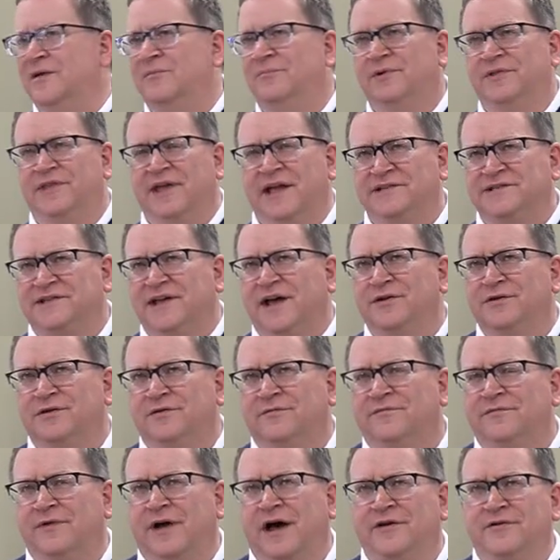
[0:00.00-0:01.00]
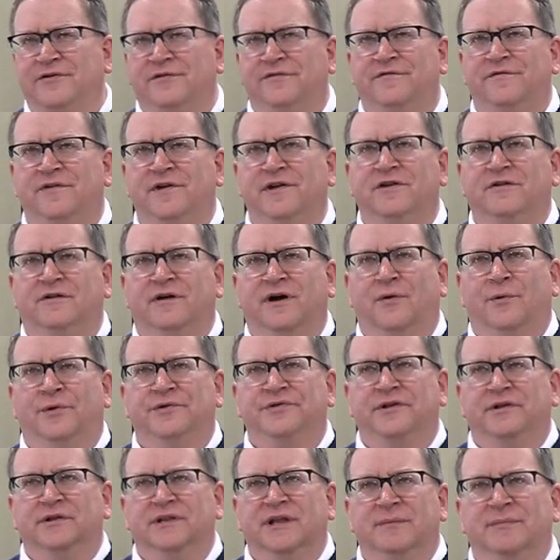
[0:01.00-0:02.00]
But that's how you figure out
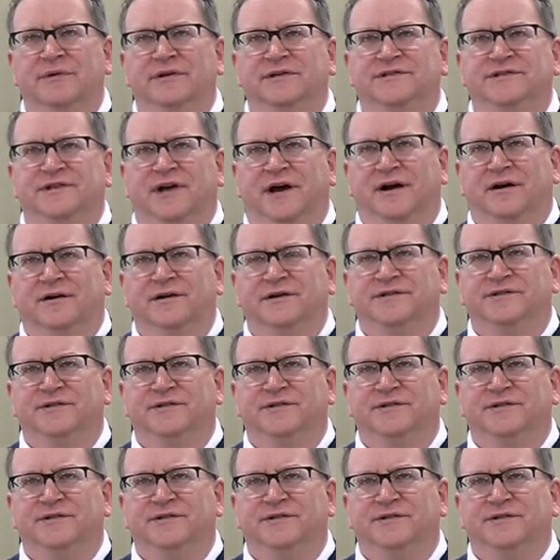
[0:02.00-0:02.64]
what the limits are,